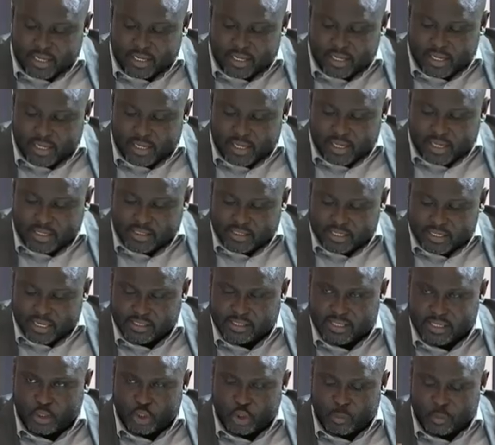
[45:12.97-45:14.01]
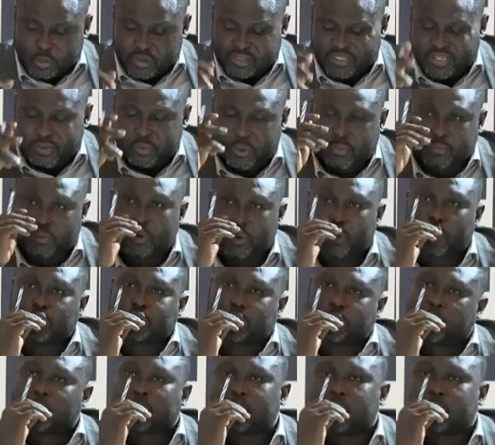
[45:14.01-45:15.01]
insist that you must deal with Blue Ocean?